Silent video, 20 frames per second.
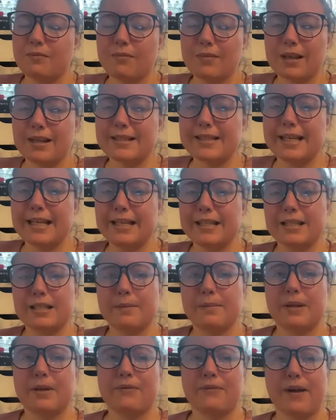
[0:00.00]
see some
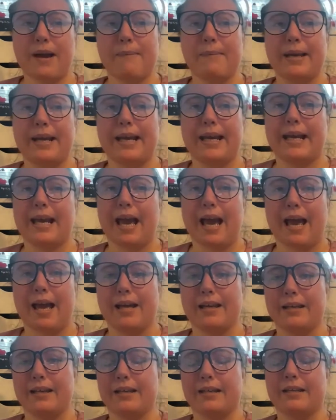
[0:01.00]
of the family
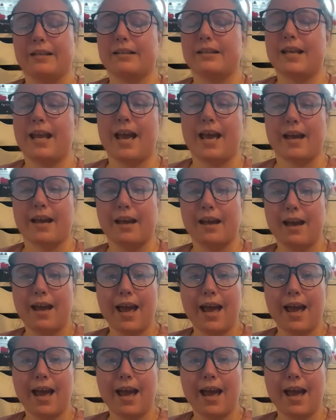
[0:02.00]
again, and yeah,